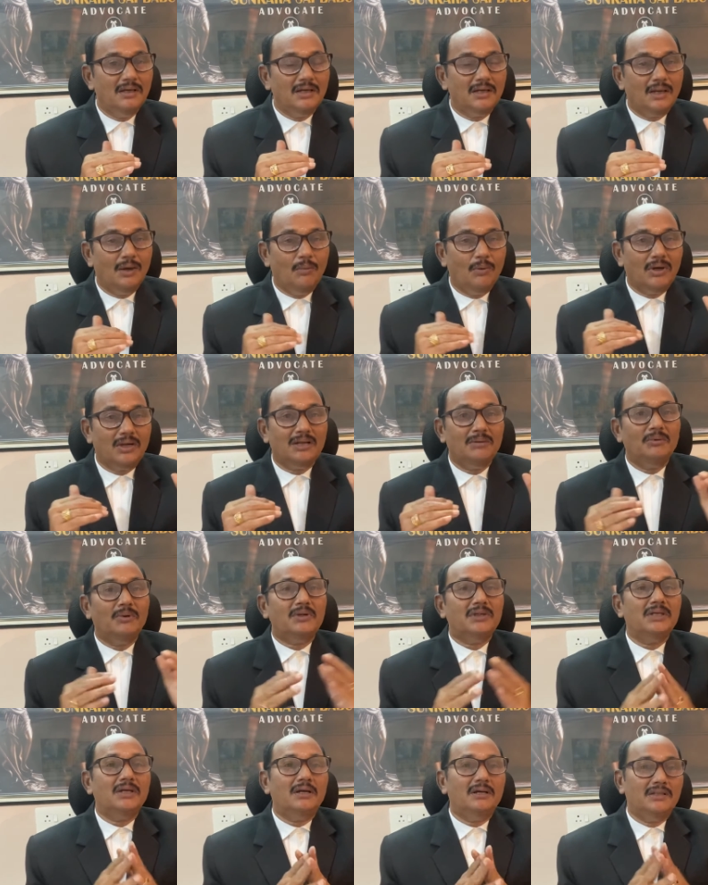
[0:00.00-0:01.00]
Now, what about
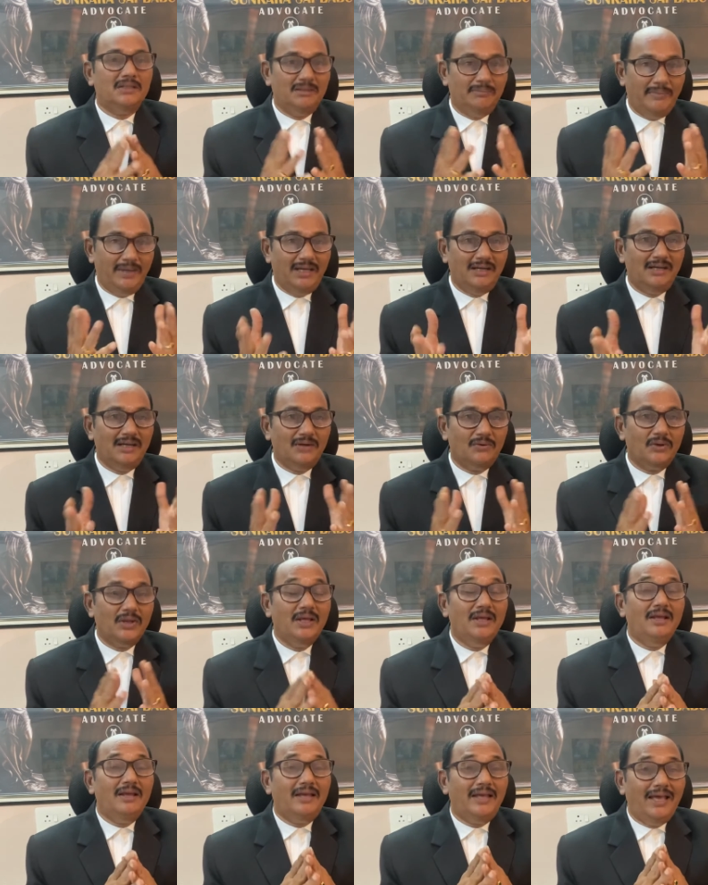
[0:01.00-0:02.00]
the, the main doubt?
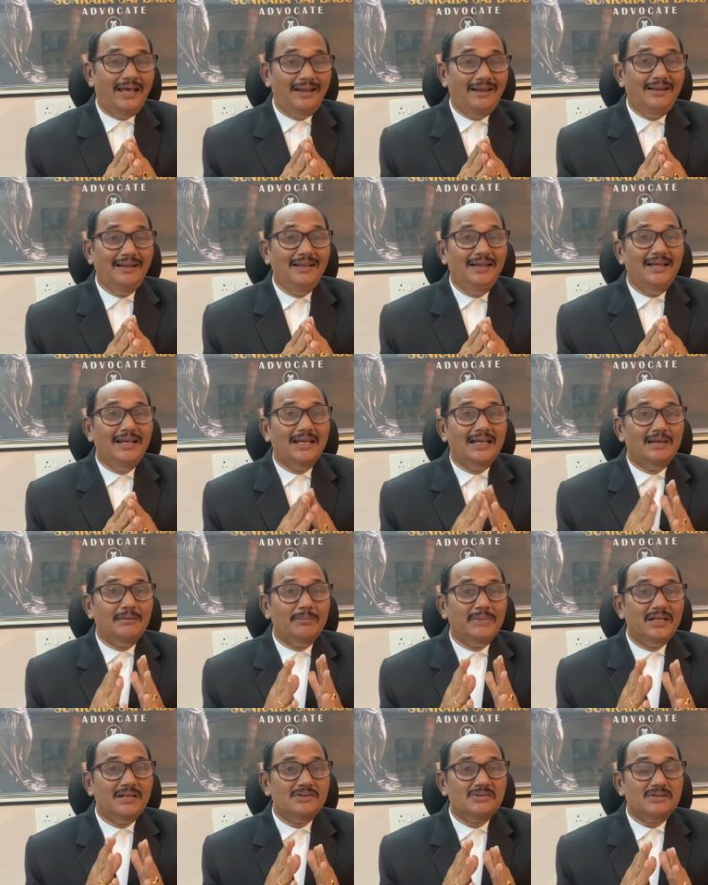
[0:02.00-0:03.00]
Can a
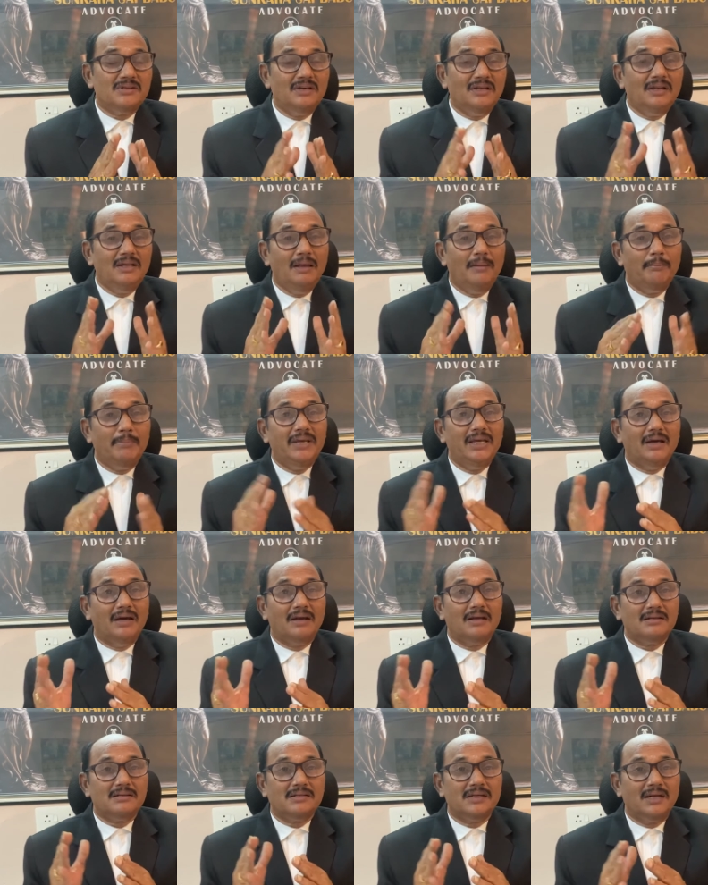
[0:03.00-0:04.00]
minister be
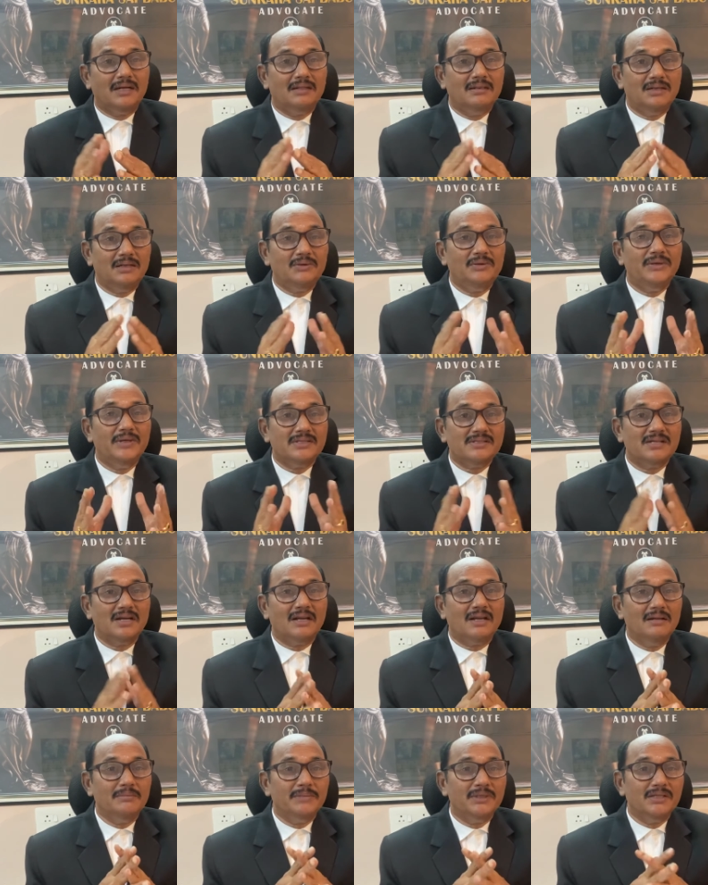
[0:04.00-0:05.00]
arrested? That too, a
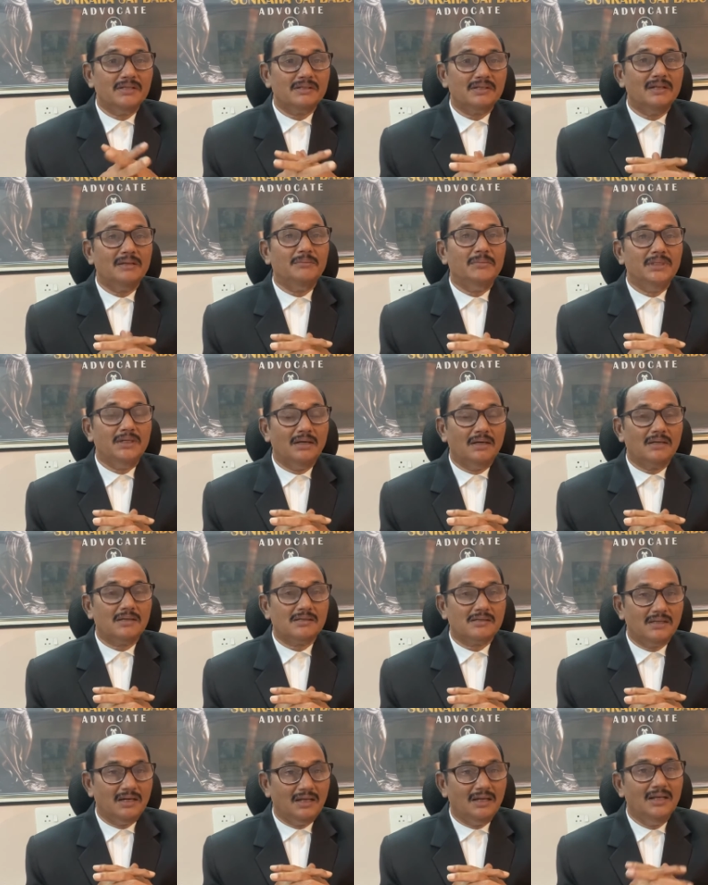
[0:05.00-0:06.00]
central minister be
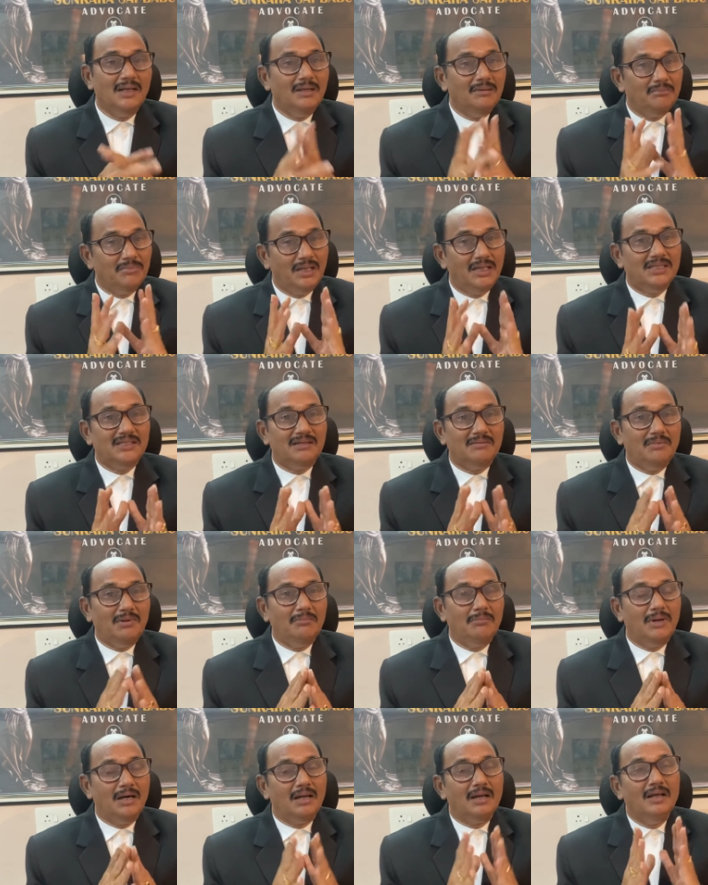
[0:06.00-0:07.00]
arrested. Please
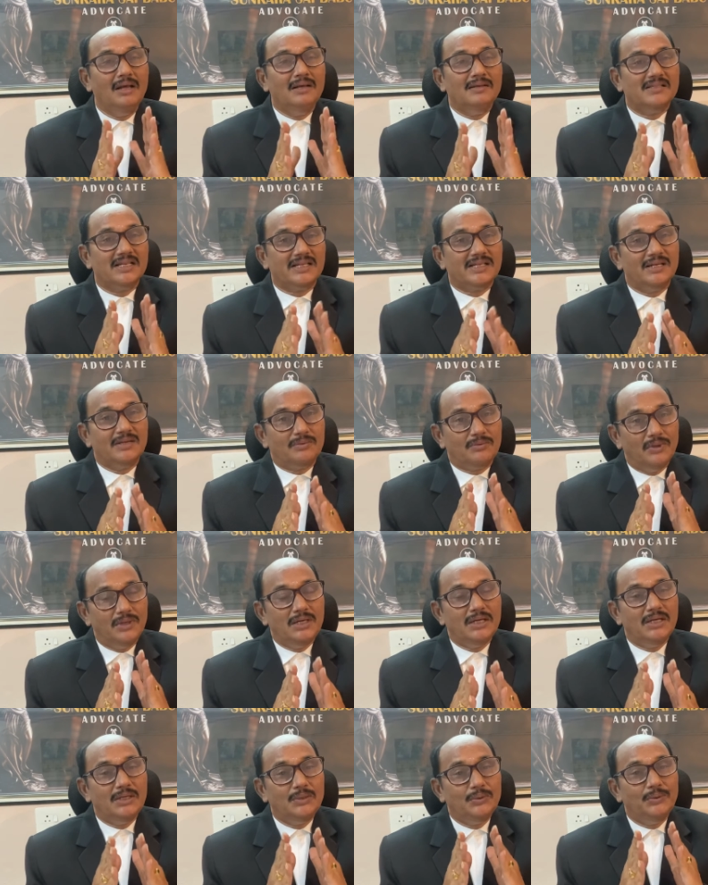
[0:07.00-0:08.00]
remember section
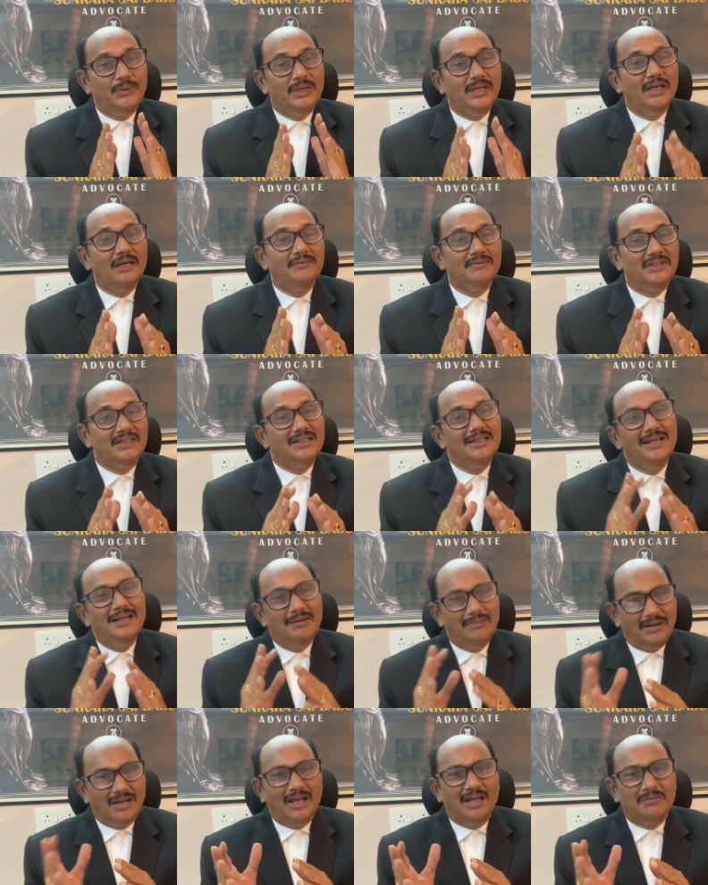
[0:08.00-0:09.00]
22A of the,
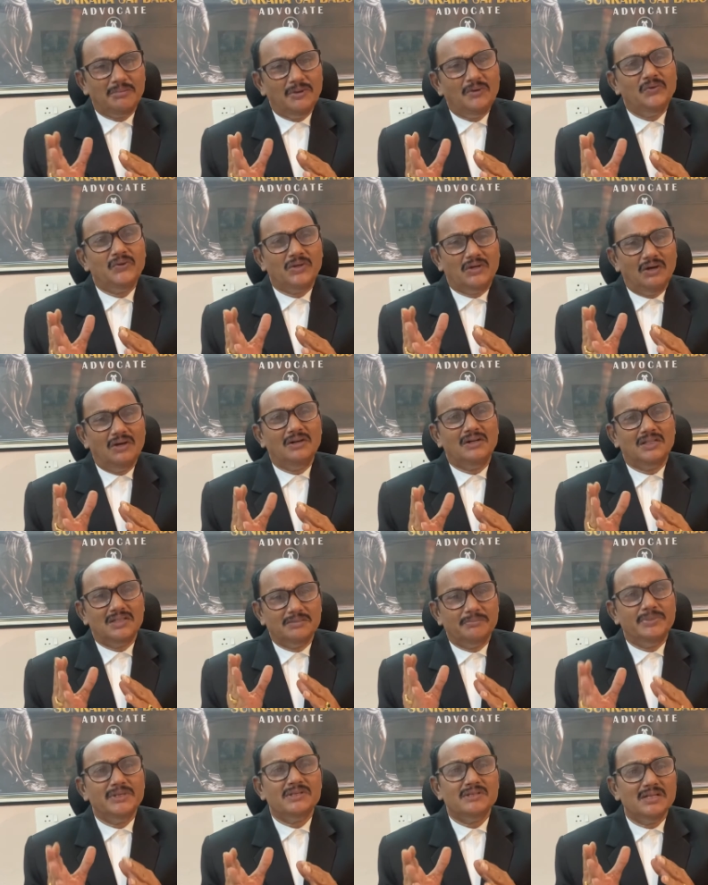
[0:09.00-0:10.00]
normally we call it as
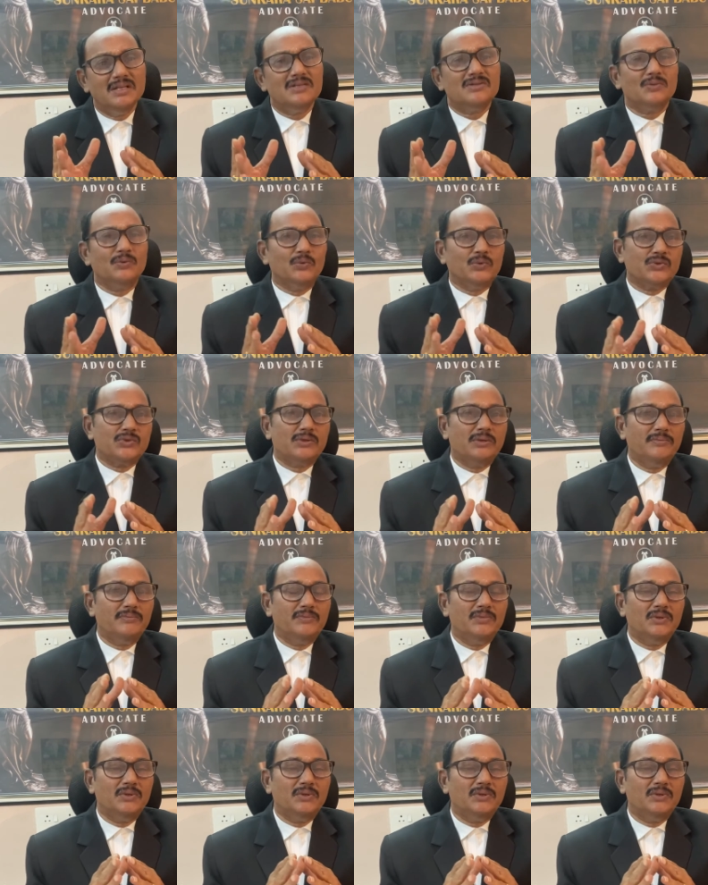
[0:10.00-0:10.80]
business rules.